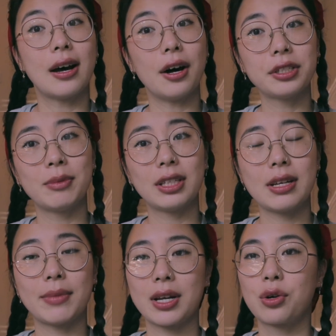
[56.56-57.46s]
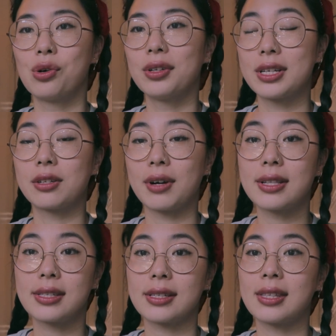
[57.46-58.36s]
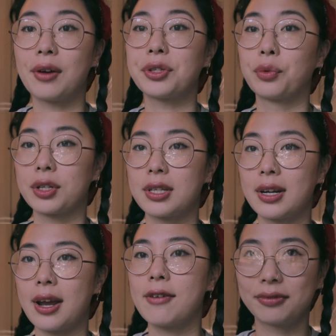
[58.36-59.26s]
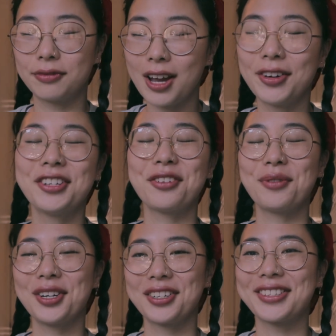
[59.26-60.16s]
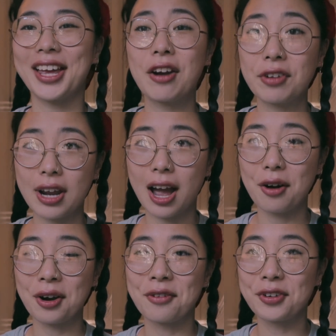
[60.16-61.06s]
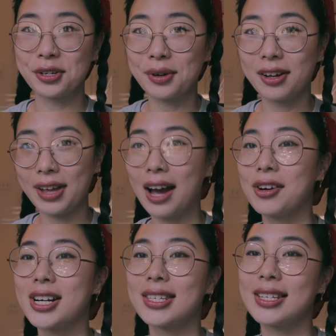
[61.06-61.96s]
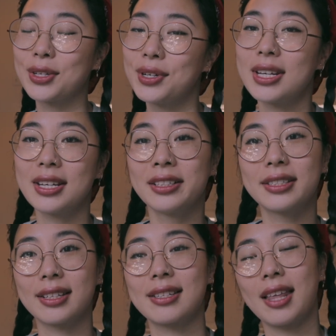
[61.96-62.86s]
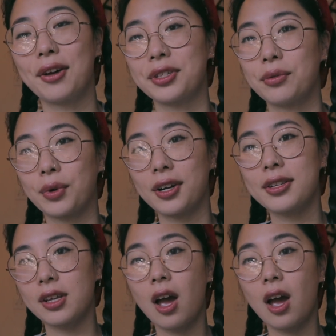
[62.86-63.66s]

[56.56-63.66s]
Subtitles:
Ultimately, my goal is to write 6,000 words today. 500 words every hour for 12 hours is going to yield 6,000 words.